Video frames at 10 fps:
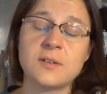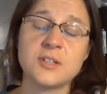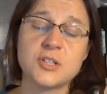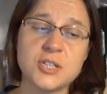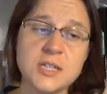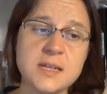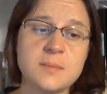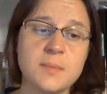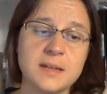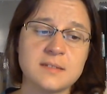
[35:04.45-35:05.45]
And she
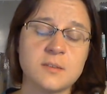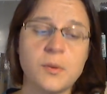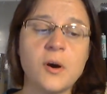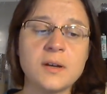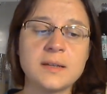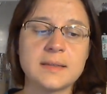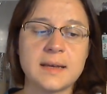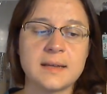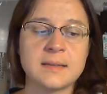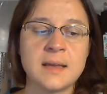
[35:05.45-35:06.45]
makes the point
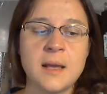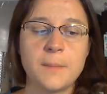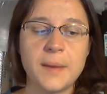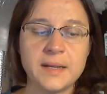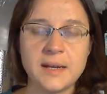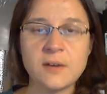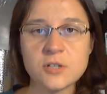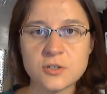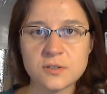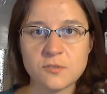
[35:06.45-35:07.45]
that by now
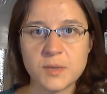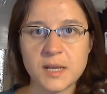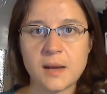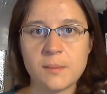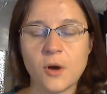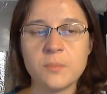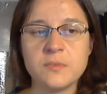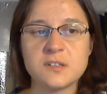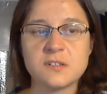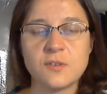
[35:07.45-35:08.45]
it should have become
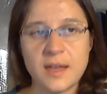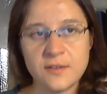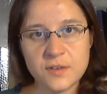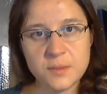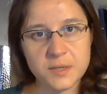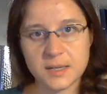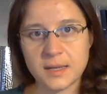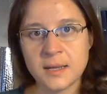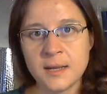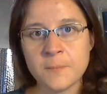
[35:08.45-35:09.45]
obvious to
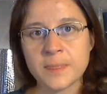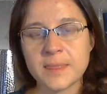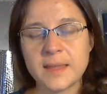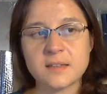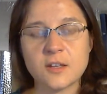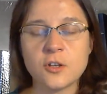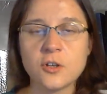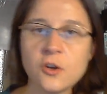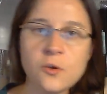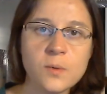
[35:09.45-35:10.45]
everybody that
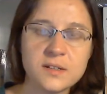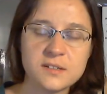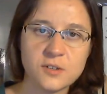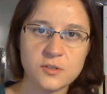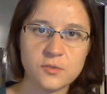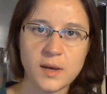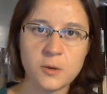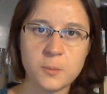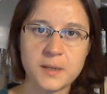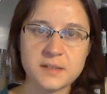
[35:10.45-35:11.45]
no one is going to
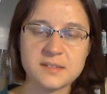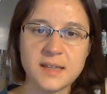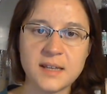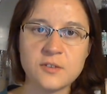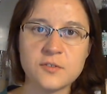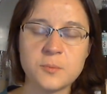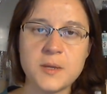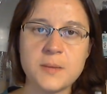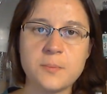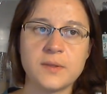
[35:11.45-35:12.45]
help us. None of the
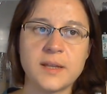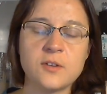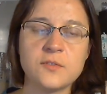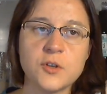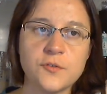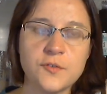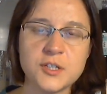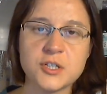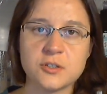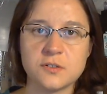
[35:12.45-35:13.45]
people, none of the
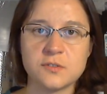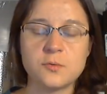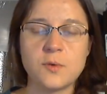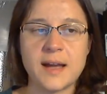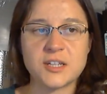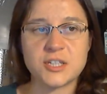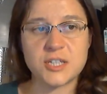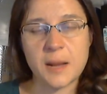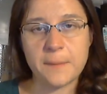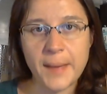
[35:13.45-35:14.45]
officials who actually
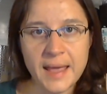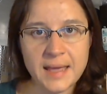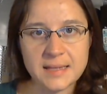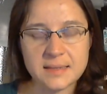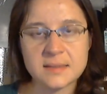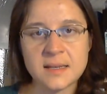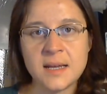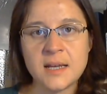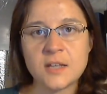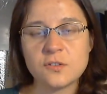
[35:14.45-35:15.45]
are paid
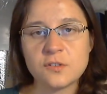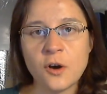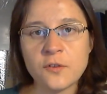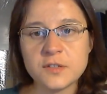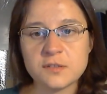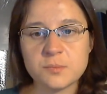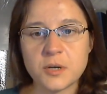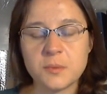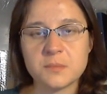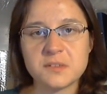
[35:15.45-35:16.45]
to solve these
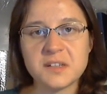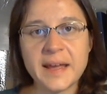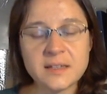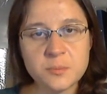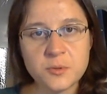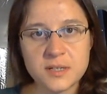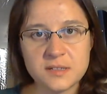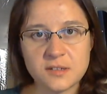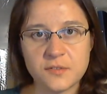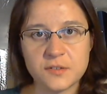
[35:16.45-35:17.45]
problems, like the
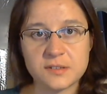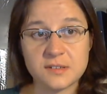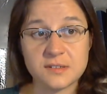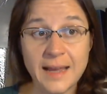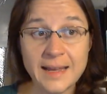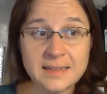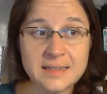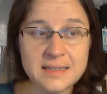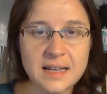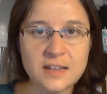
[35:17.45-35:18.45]
police officers, like the
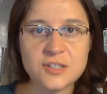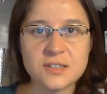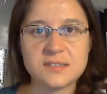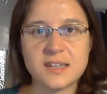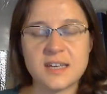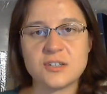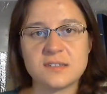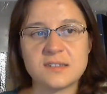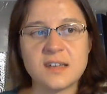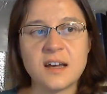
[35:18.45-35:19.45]
intelligence
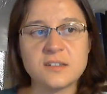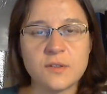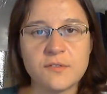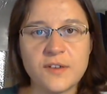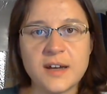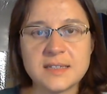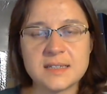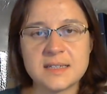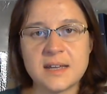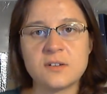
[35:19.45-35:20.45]
agents tasked with fighting
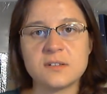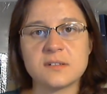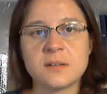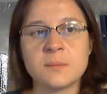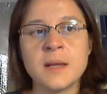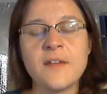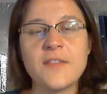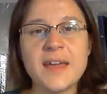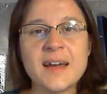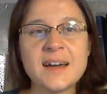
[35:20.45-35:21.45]
terrorism,
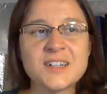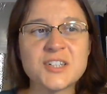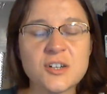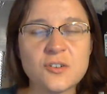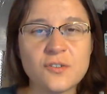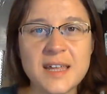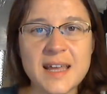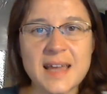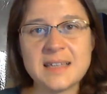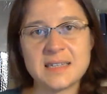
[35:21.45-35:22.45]
they are actually
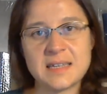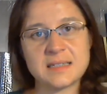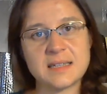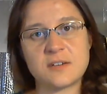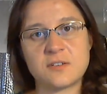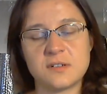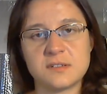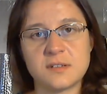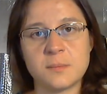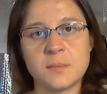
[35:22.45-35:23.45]
creating
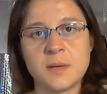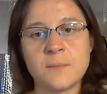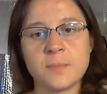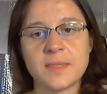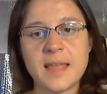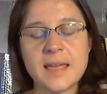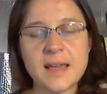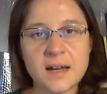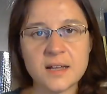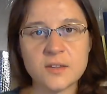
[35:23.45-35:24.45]
terrorism. They
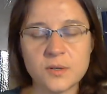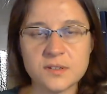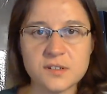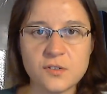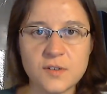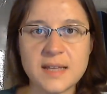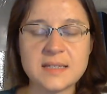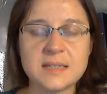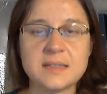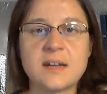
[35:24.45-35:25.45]
are the ones
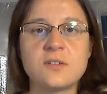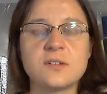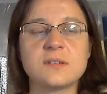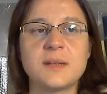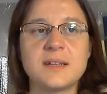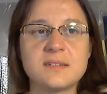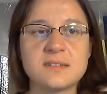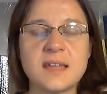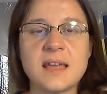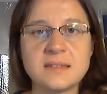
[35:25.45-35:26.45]
creating terrorism, and the
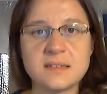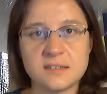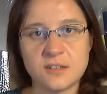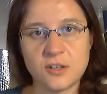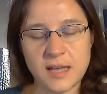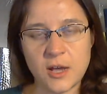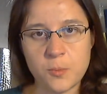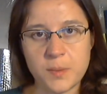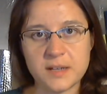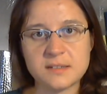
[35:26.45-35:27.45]
state does not
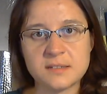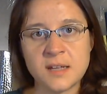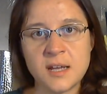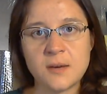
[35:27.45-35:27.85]
help us.